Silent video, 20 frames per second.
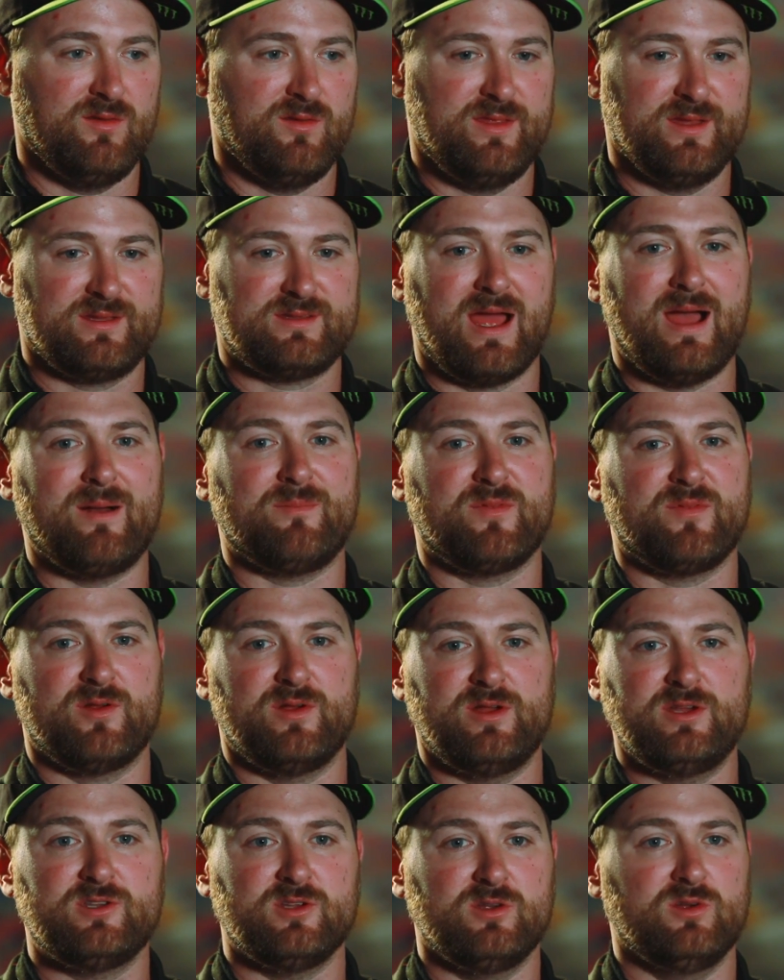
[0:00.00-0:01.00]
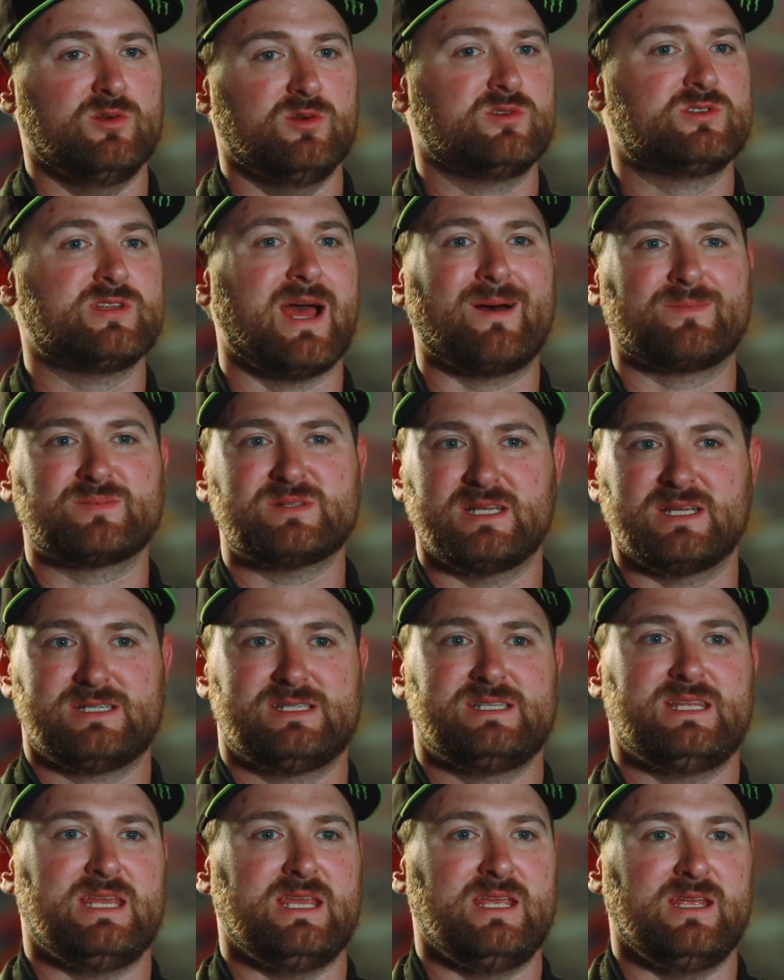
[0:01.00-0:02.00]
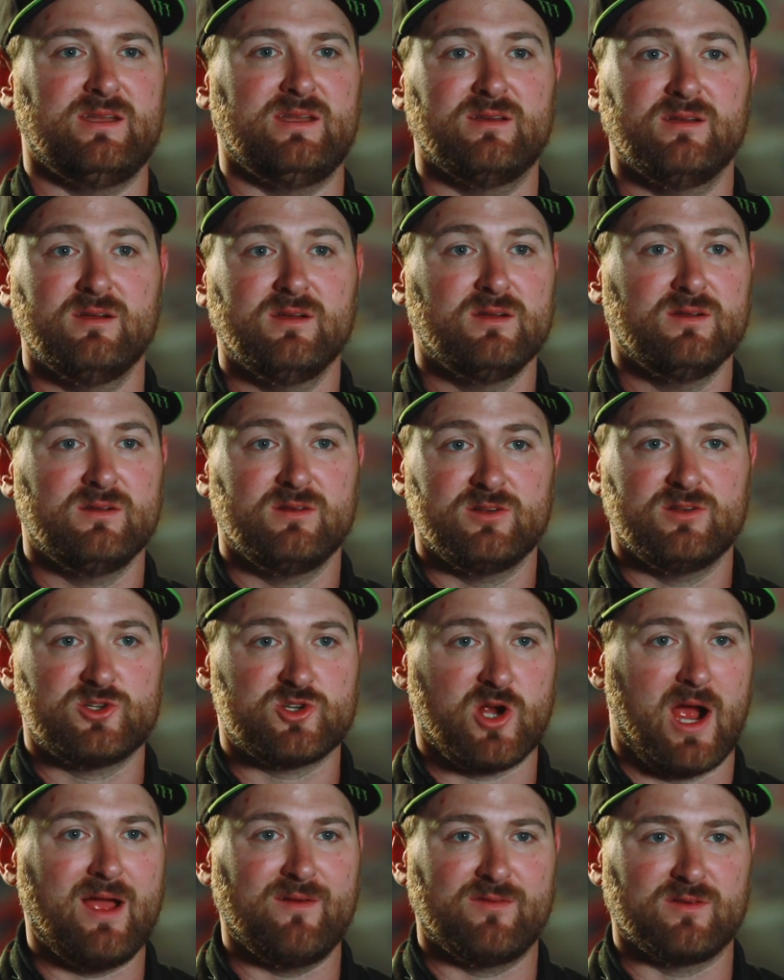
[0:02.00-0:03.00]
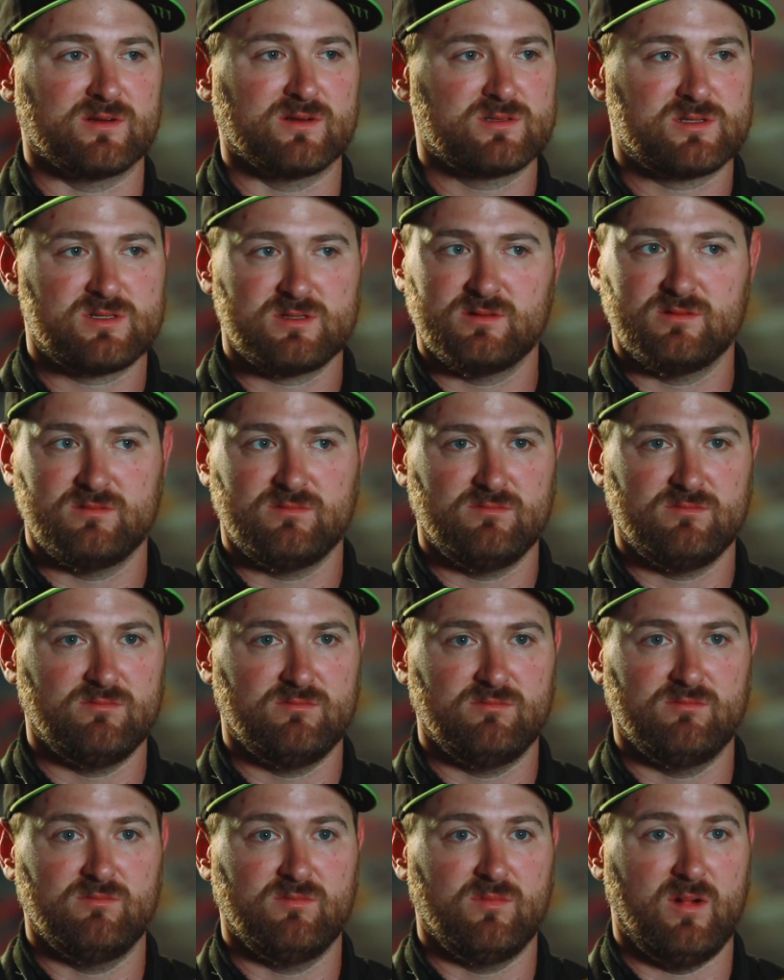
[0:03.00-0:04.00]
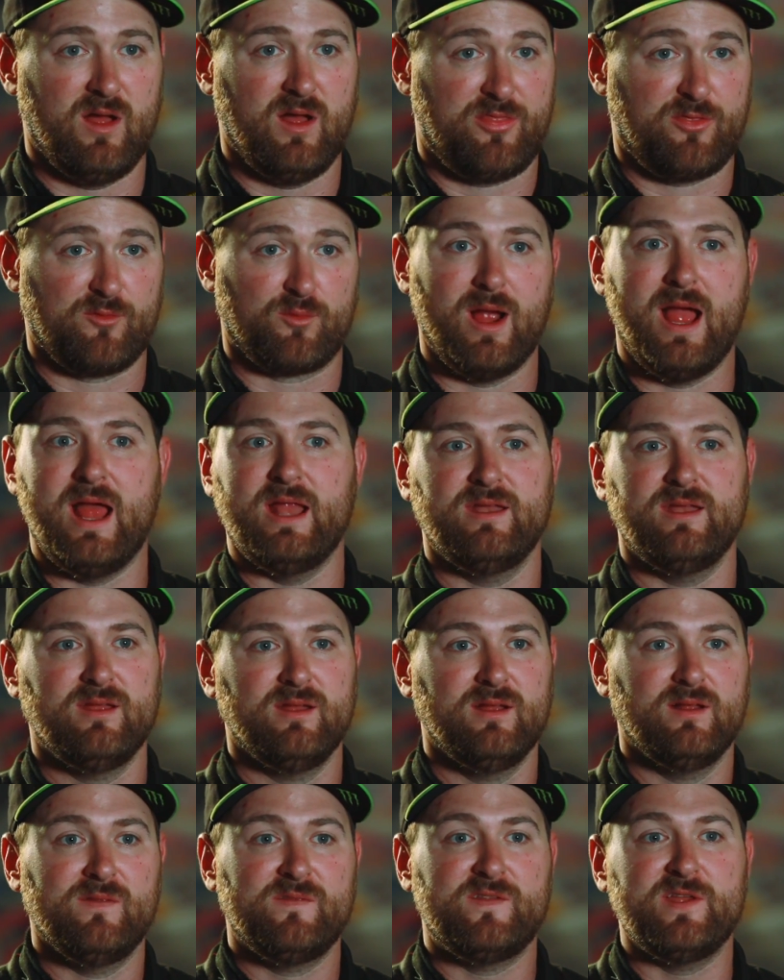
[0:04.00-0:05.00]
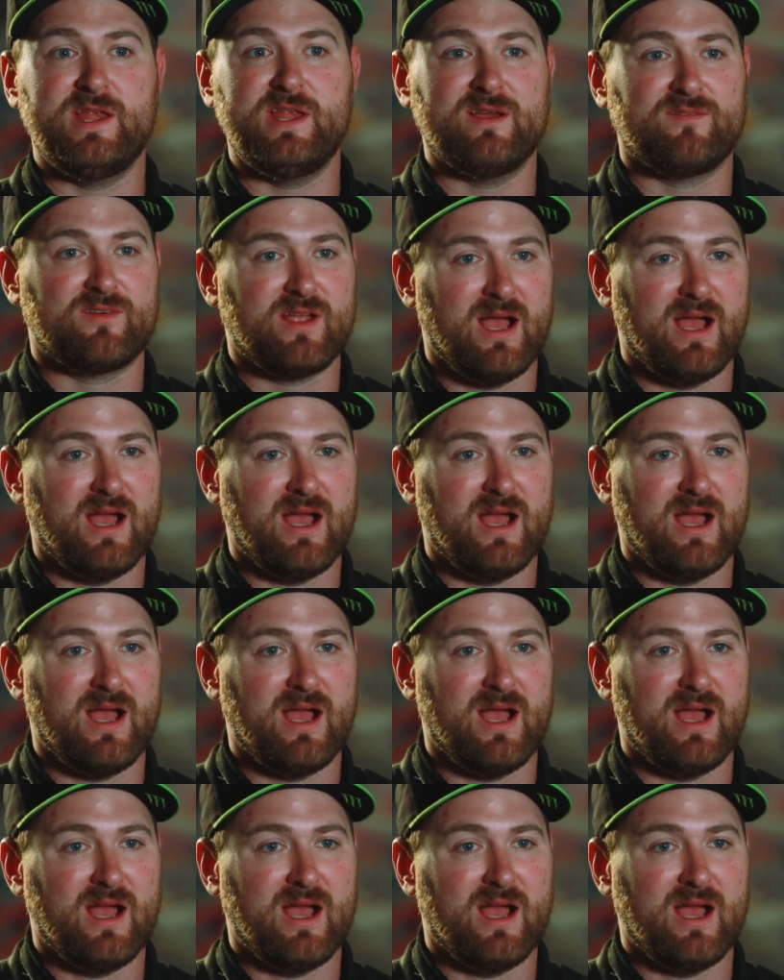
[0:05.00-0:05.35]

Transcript: the top 32, top 16 drivers a threat, then you have